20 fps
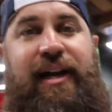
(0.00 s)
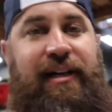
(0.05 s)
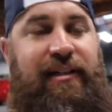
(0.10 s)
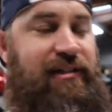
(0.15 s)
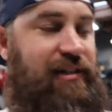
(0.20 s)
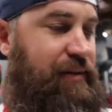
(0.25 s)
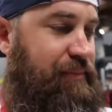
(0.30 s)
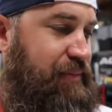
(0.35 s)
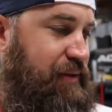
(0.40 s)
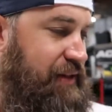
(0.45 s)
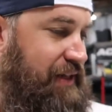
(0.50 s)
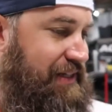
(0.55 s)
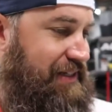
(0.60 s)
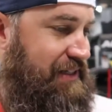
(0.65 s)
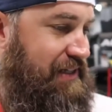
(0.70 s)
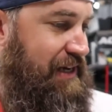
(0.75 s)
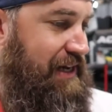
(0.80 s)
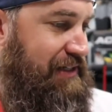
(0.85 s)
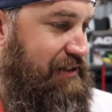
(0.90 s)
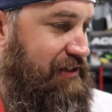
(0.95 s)
not something
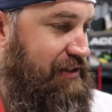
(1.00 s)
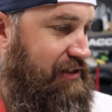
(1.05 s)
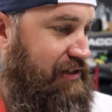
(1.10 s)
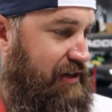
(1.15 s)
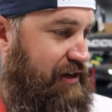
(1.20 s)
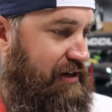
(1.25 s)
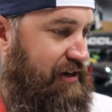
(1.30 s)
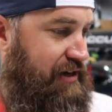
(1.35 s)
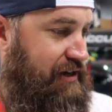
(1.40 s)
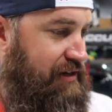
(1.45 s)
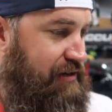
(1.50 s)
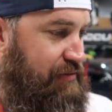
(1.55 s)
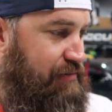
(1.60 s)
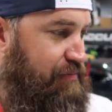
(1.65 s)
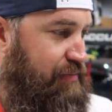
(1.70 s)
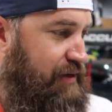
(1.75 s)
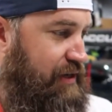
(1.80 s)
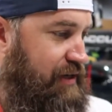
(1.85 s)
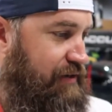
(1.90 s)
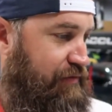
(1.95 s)
that's necessary,
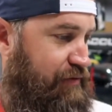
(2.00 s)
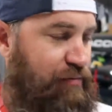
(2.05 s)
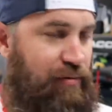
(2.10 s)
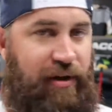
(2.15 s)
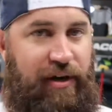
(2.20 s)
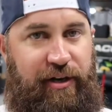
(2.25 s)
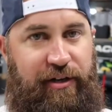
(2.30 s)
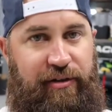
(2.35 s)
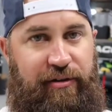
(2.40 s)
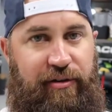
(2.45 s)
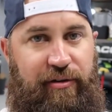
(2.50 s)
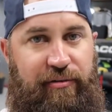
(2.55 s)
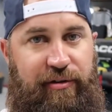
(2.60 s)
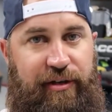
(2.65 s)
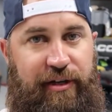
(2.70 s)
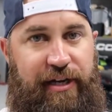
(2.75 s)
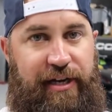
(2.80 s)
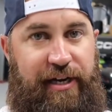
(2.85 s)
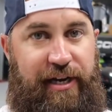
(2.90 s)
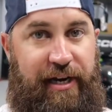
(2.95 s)
but if you want to do a
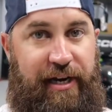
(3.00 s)
really